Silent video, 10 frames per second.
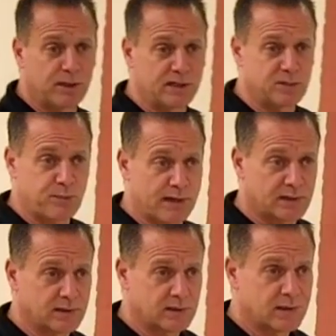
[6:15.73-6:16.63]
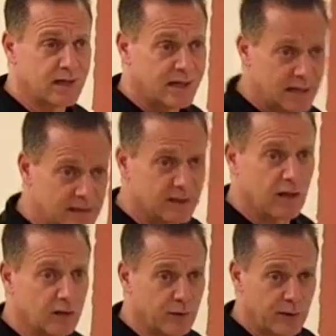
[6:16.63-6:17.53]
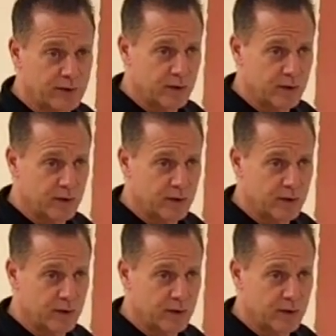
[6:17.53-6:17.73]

police presence. That's another thing